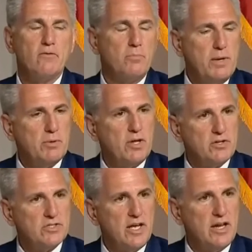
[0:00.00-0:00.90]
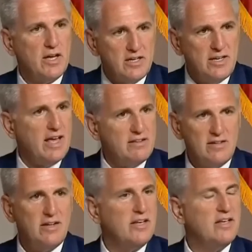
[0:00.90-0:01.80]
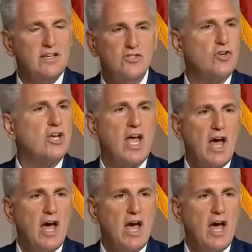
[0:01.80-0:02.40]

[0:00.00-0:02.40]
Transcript: so people understand, a debt ceiling is your